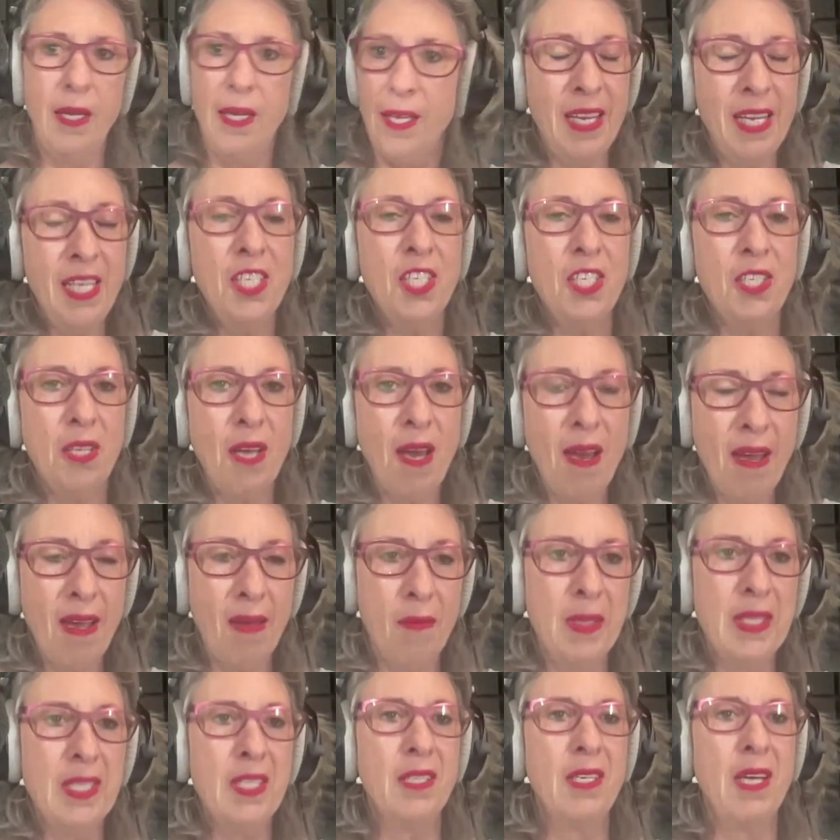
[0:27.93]
Each
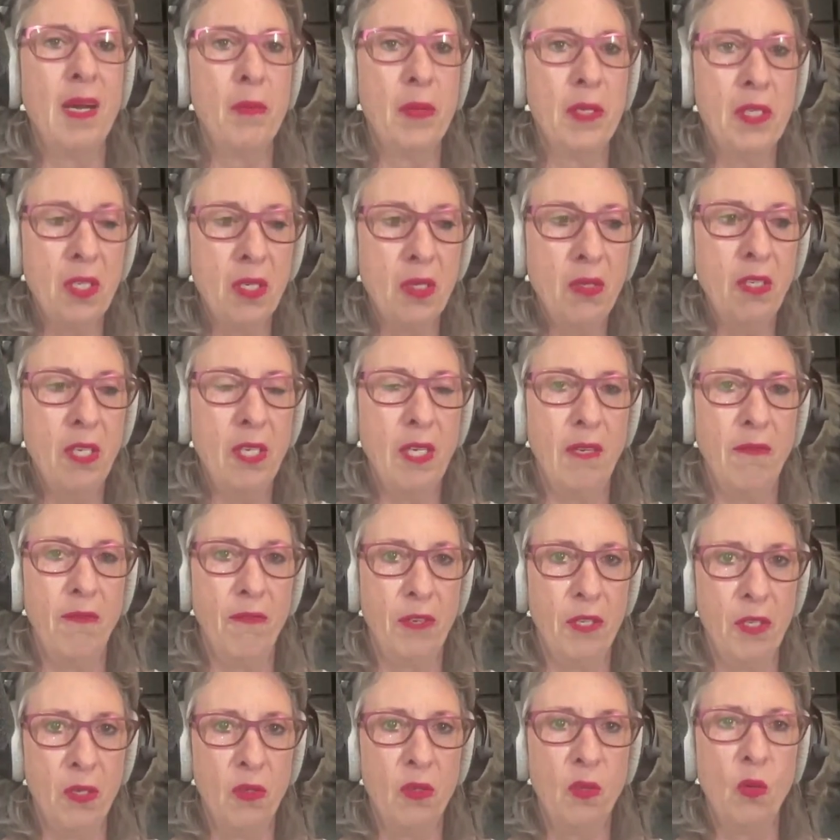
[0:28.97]
time it's an opportunity
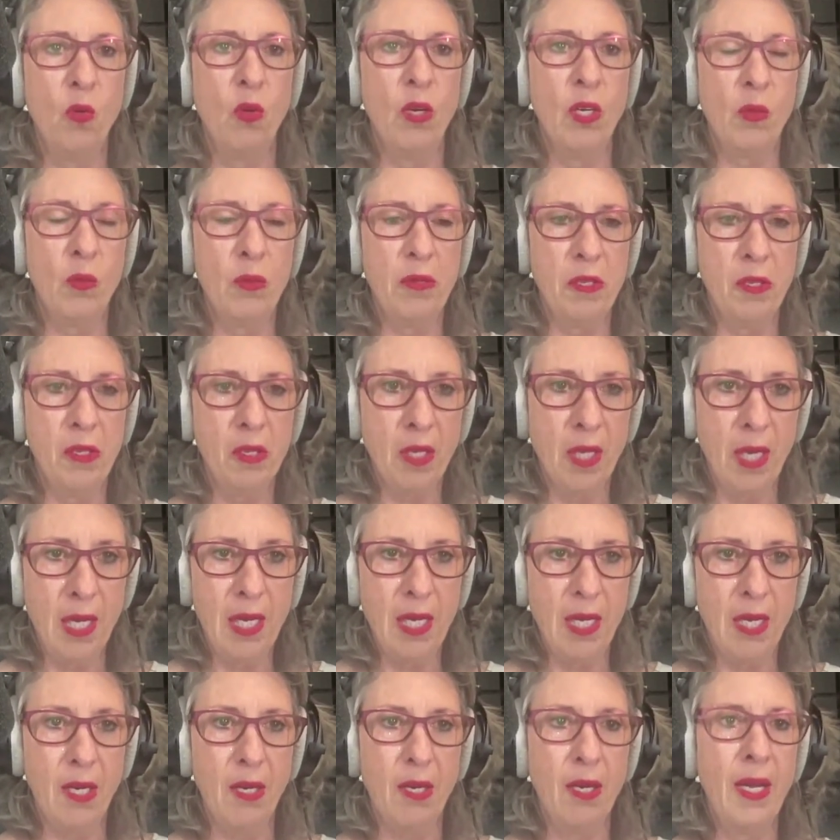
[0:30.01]
for you to work with your
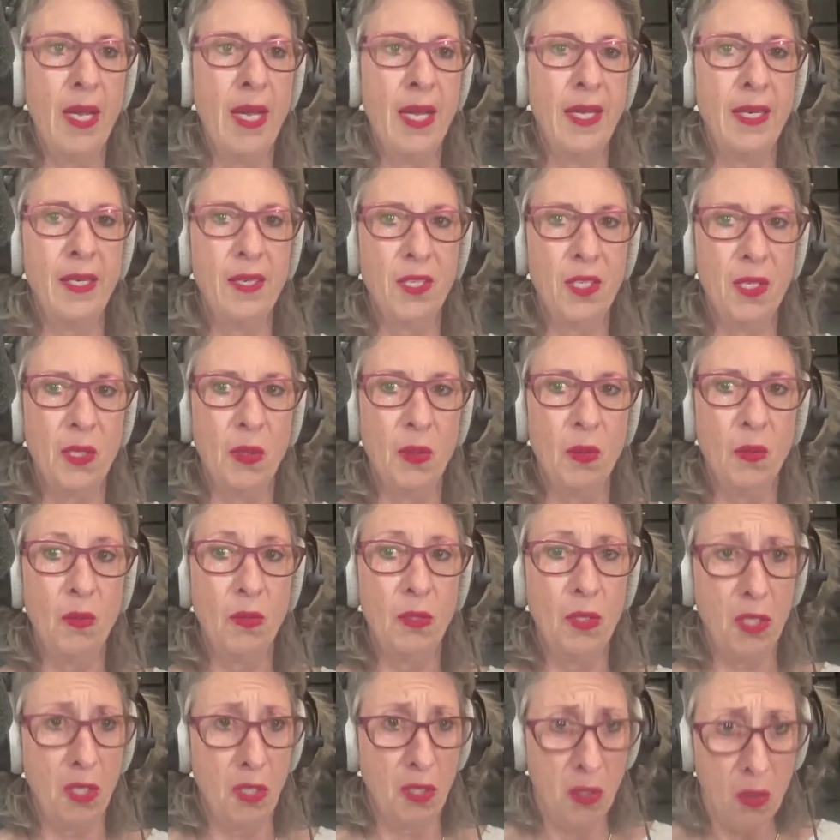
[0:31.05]
gear and to,
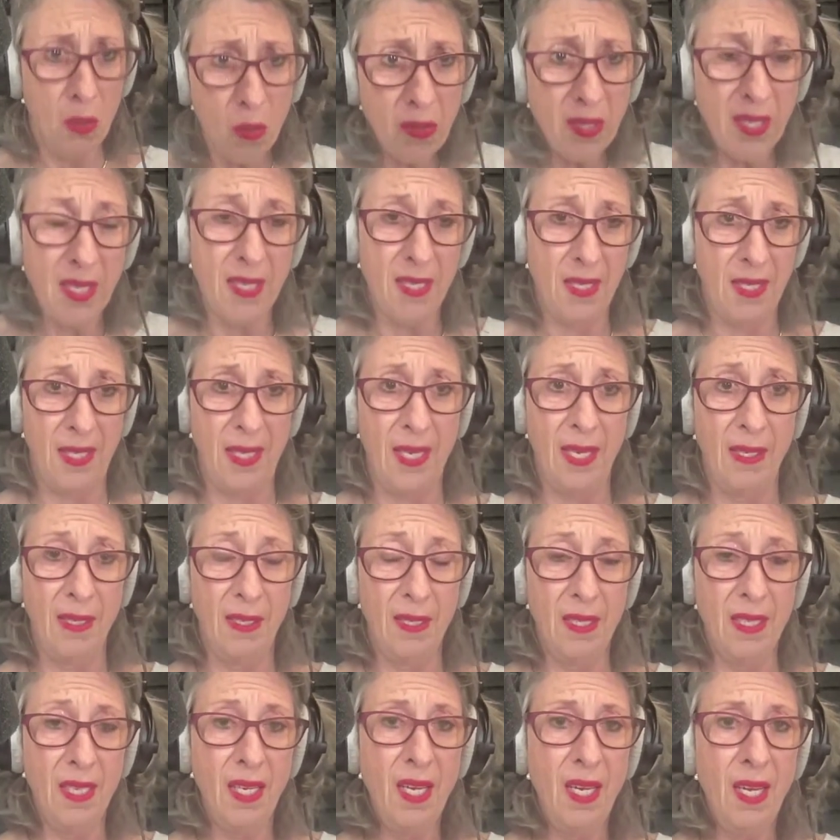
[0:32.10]
to do these
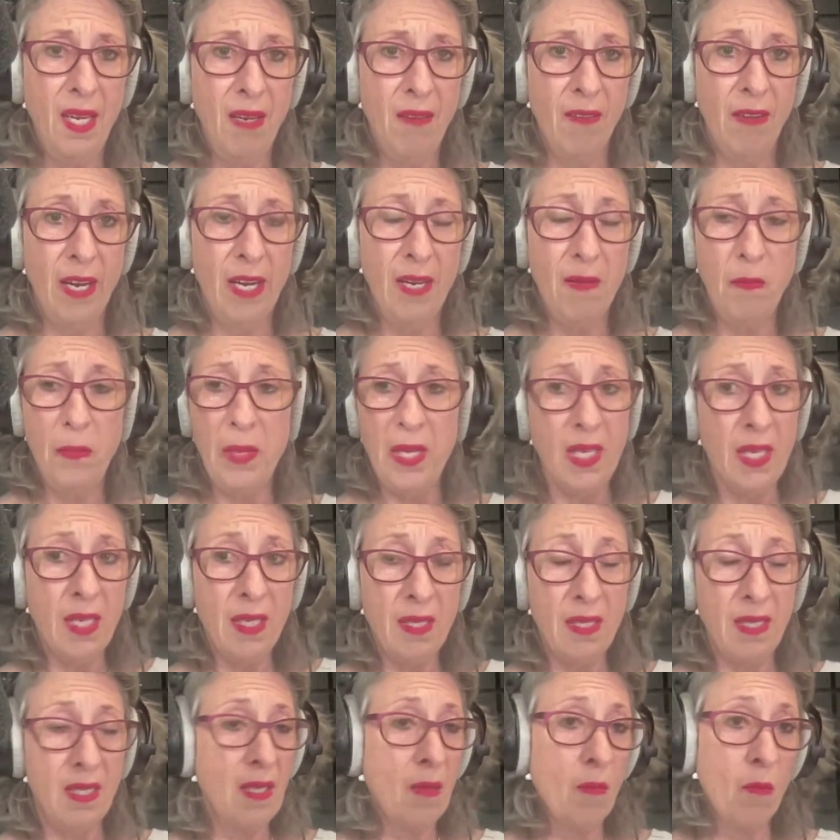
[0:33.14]
things, right?
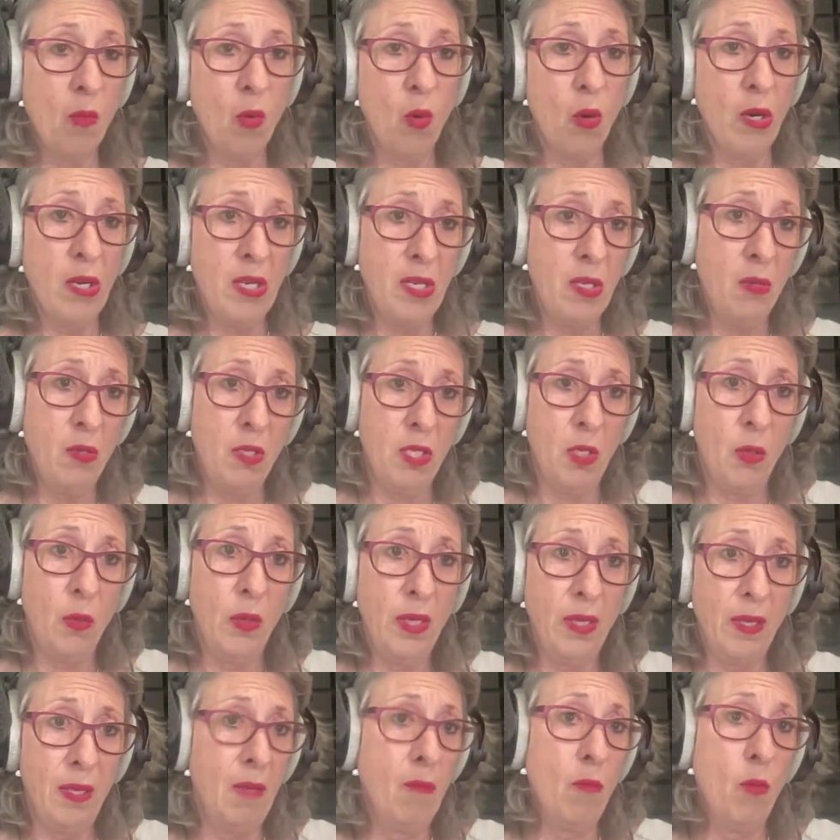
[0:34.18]
Because the more you do
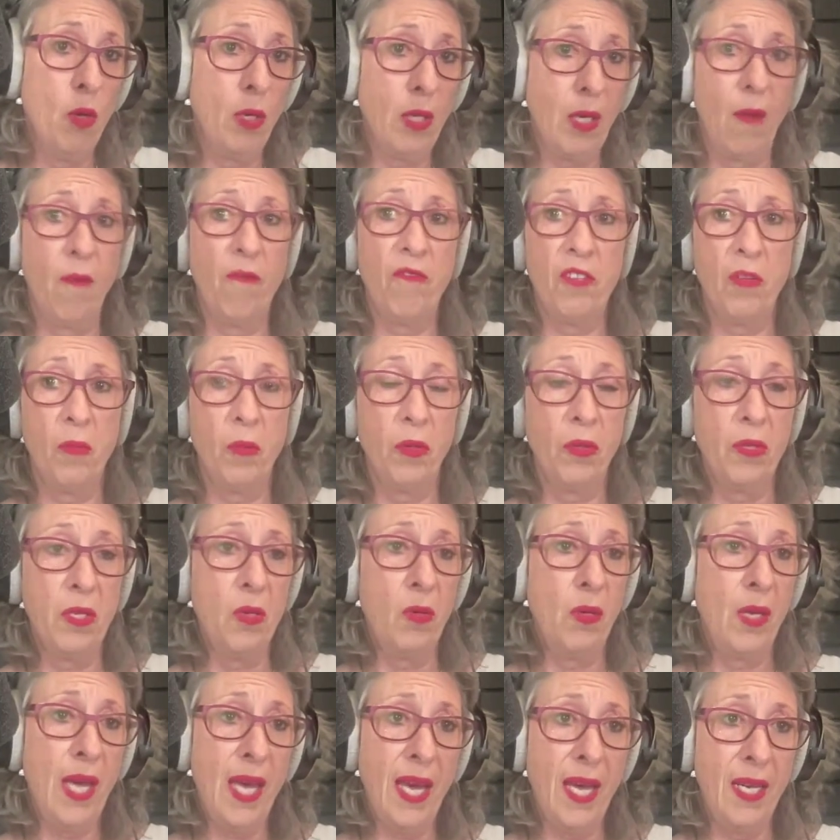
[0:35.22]
it, the more comfortable you
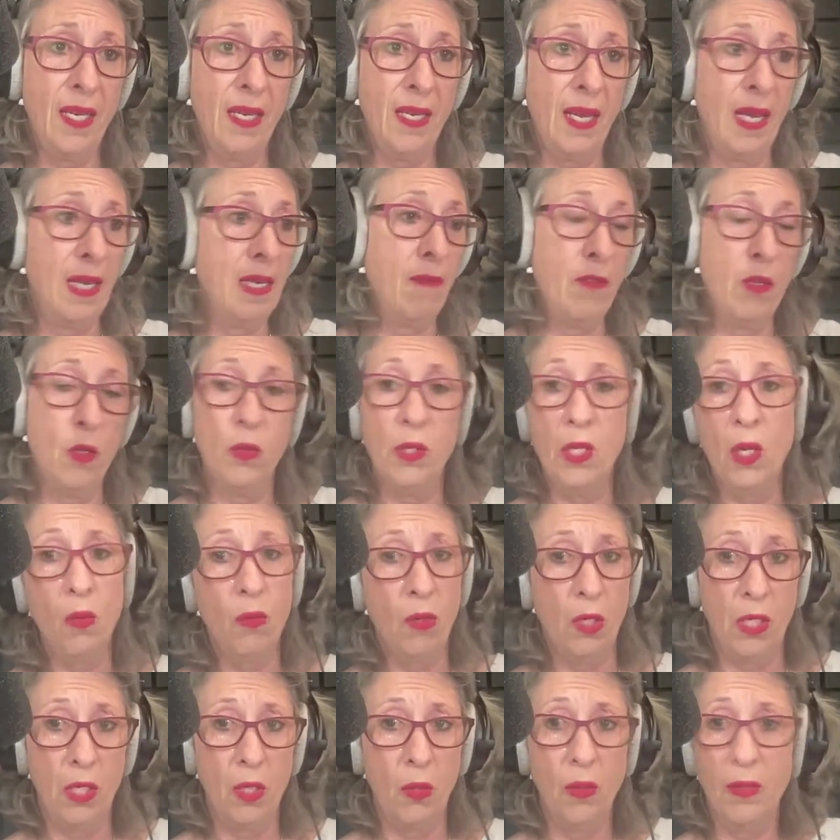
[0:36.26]
get. And if yeah. you
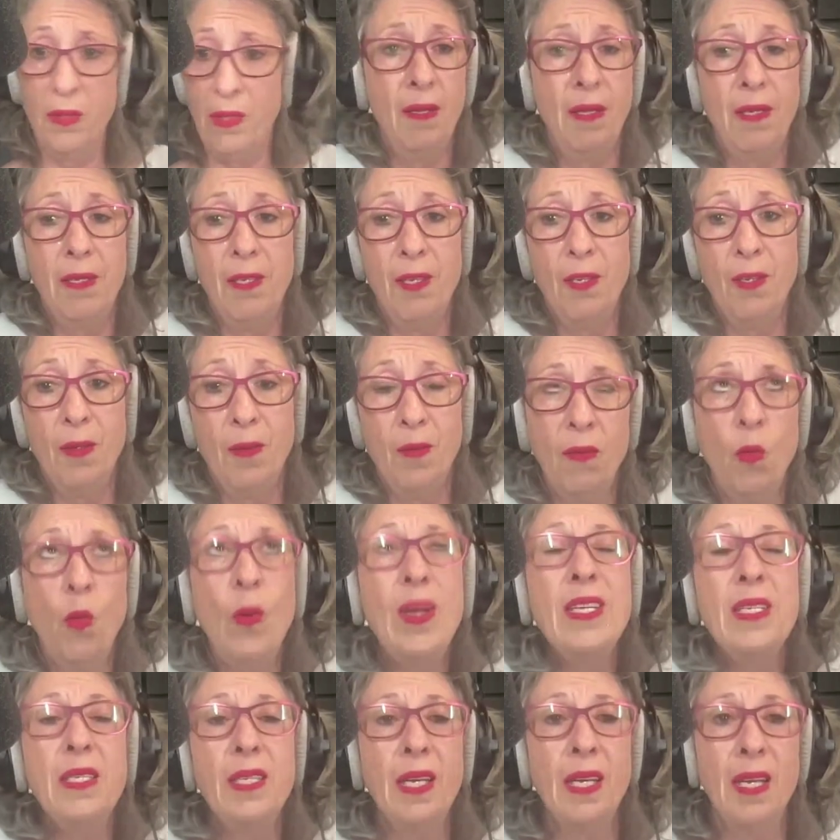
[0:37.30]
don't do it, then you're
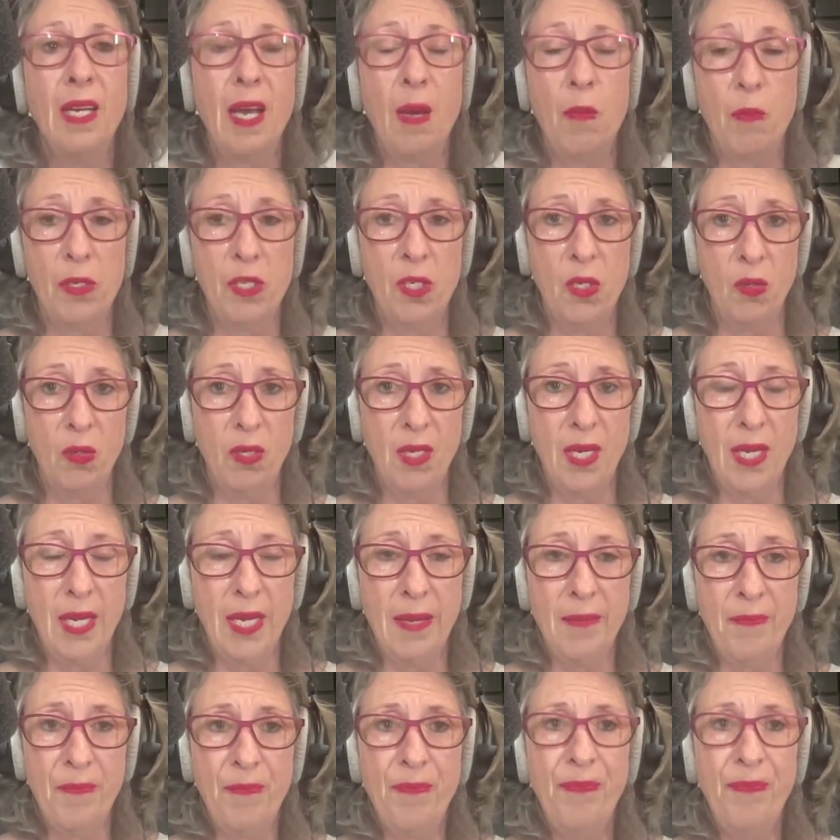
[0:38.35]
wasting an opportunity.